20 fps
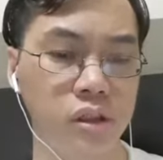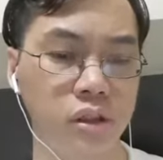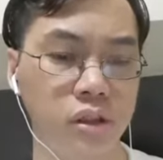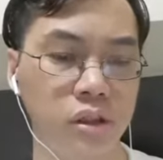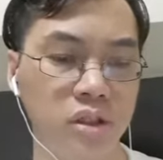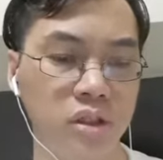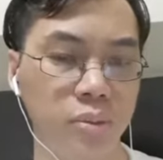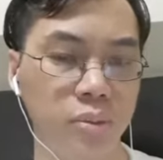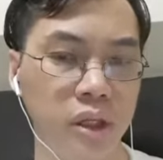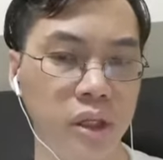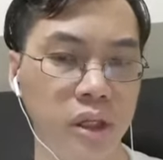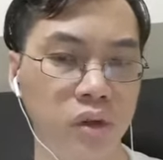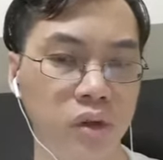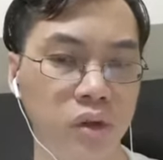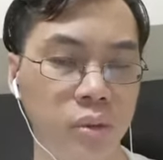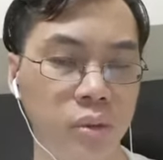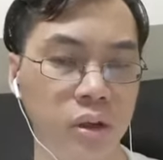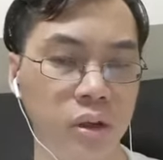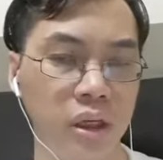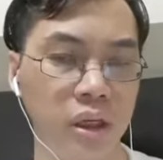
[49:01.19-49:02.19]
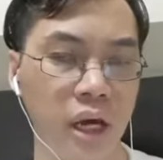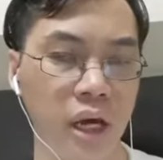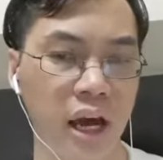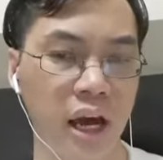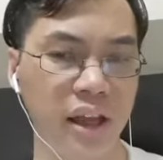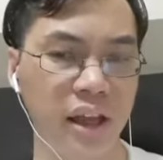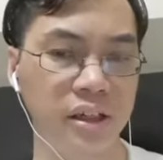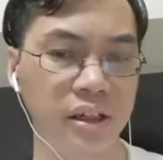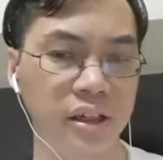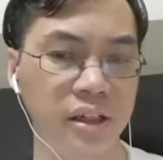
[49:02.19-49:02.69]
speed to be
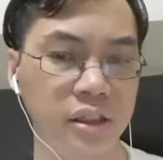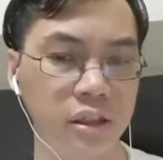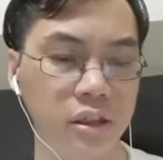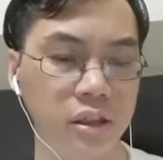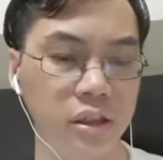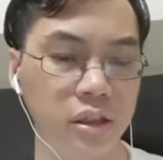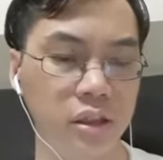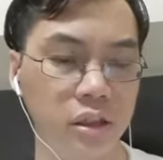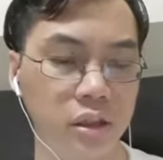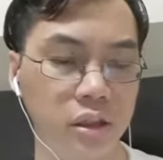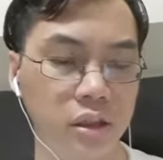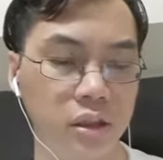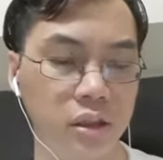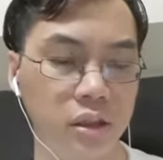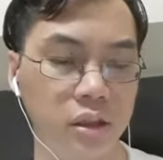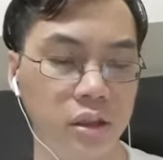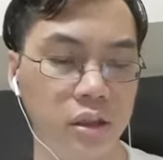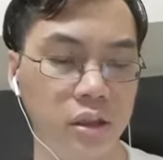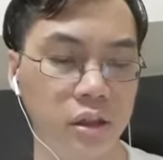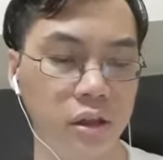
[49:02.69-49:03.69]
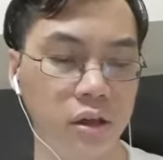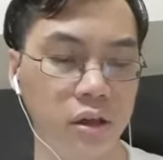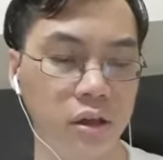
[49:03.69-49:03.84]
higher uh,